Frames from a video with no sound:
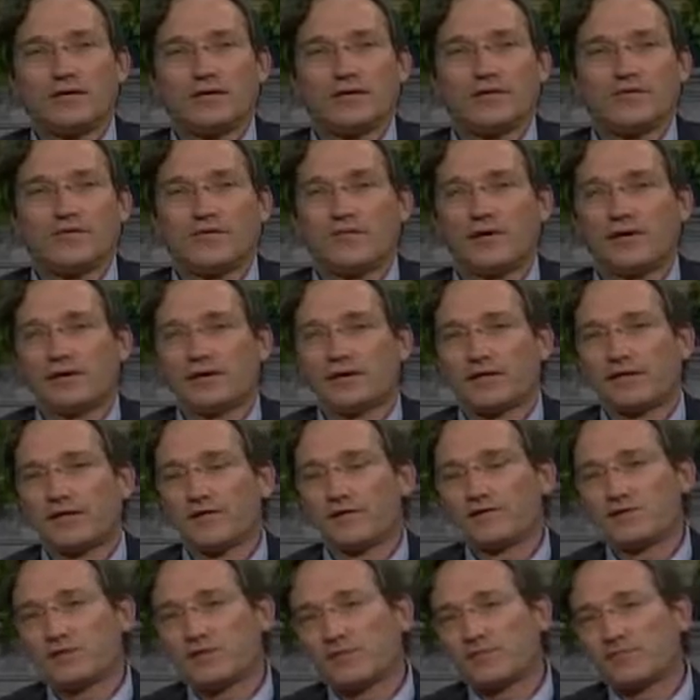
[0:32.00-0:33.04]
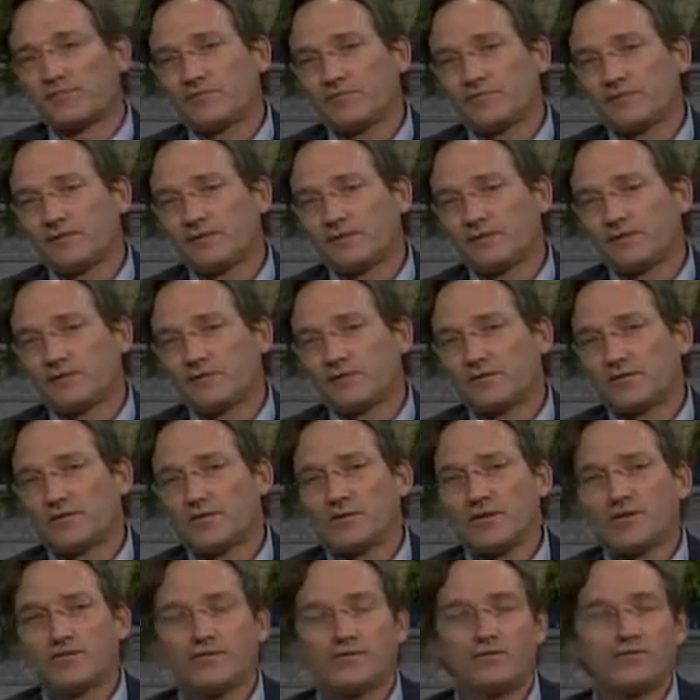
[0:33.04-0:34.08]
have a Medicare supplement,
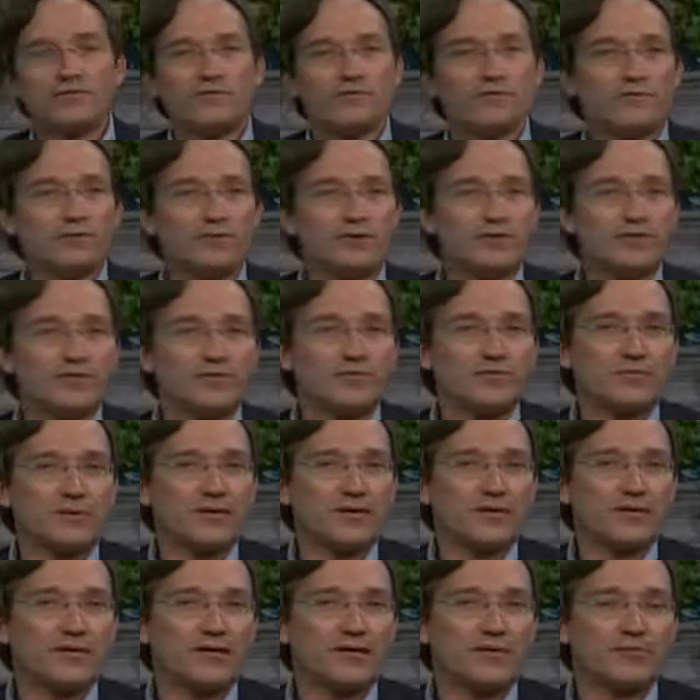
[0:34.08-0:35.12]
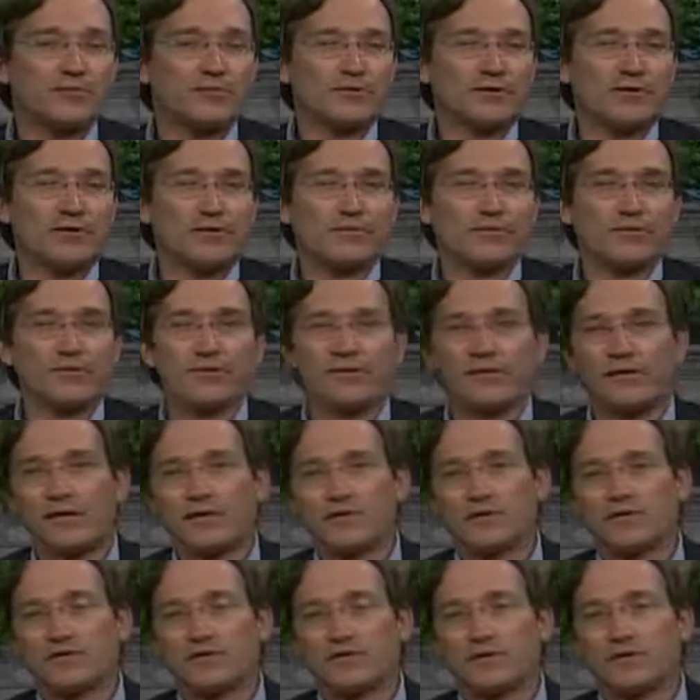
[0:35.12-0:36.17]
or have you replaced your Medicare plan with an
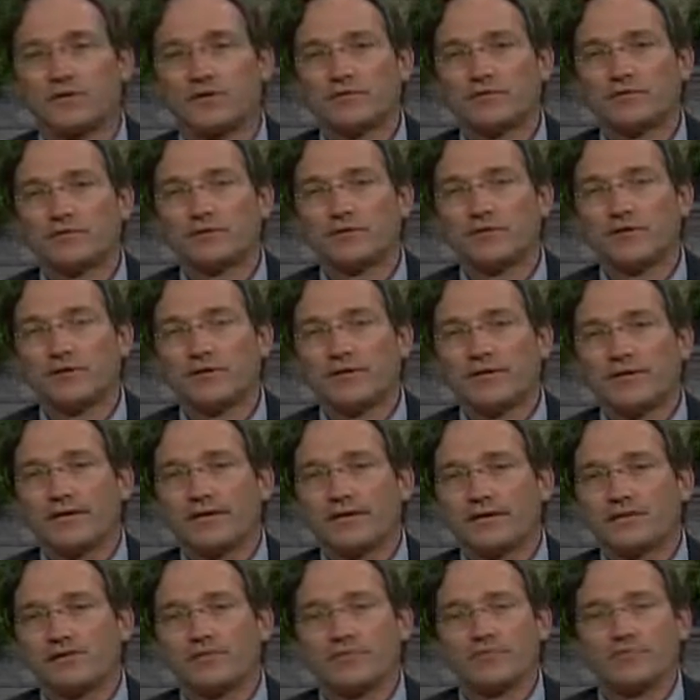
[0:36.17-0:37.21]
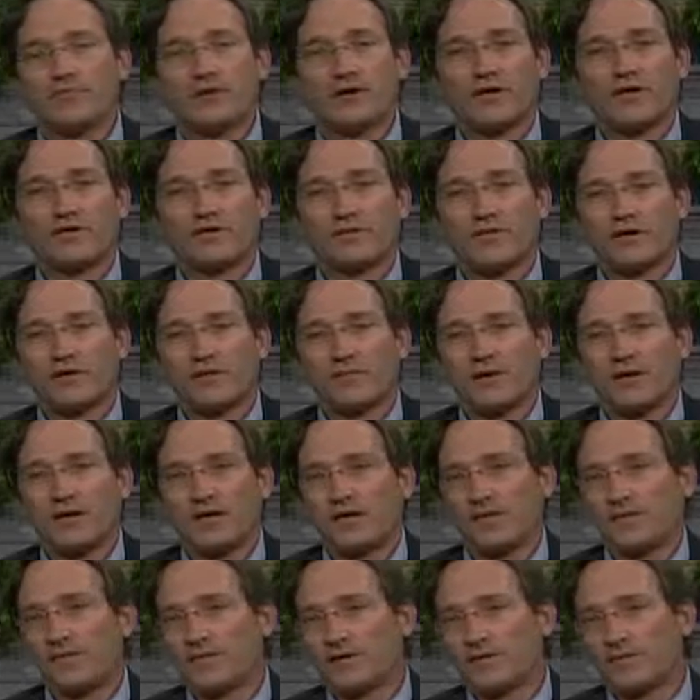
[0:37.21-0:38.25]
HMO? It's surprising how
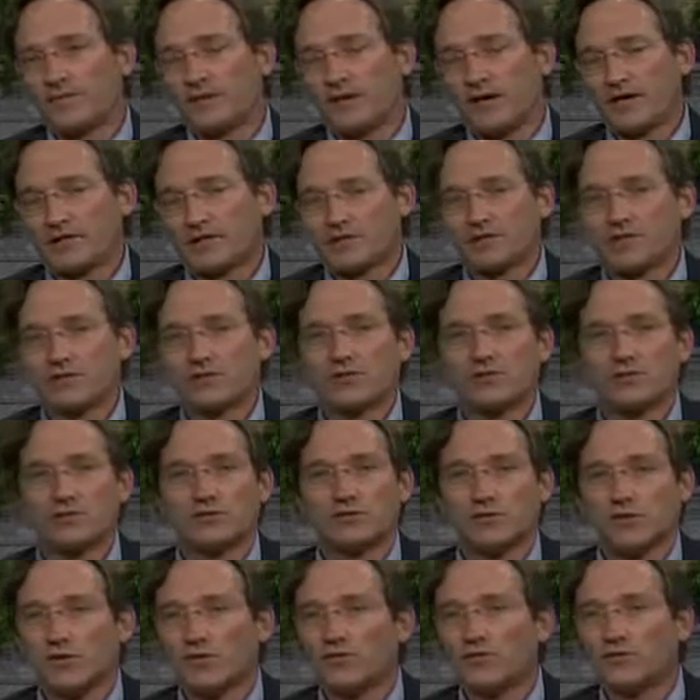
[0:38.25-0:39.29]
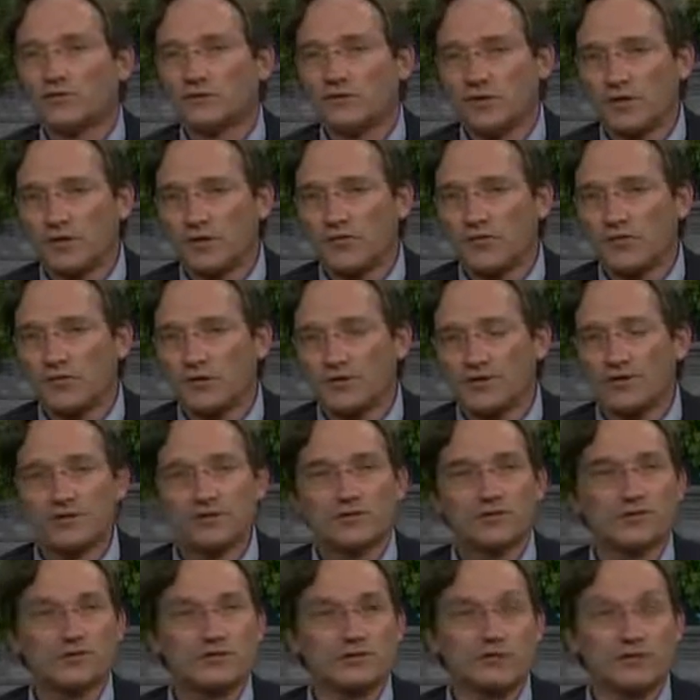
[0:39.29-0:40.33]
many of my patients don't know this
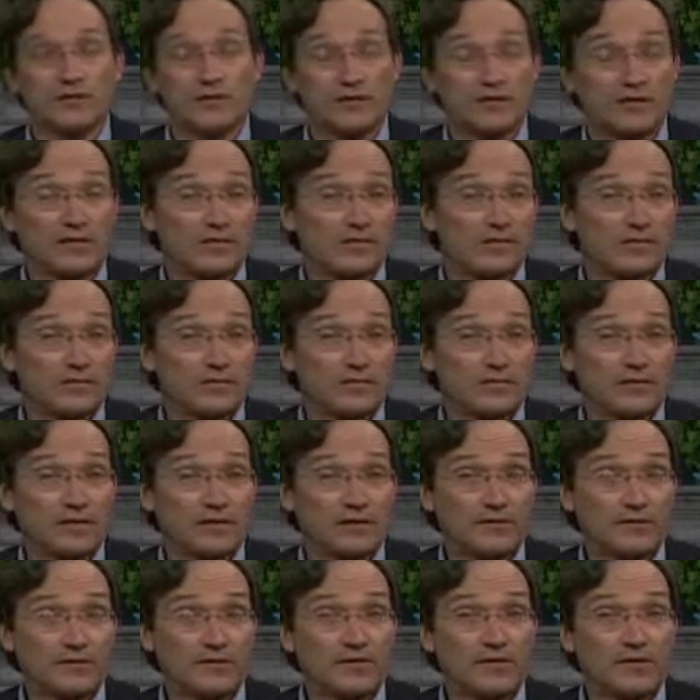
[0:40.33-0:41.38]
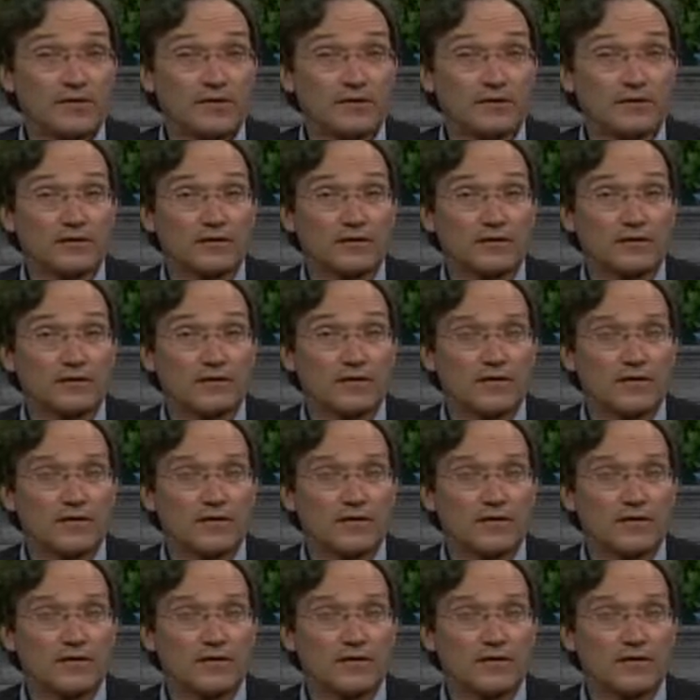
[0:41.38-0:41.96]
until they need medical care.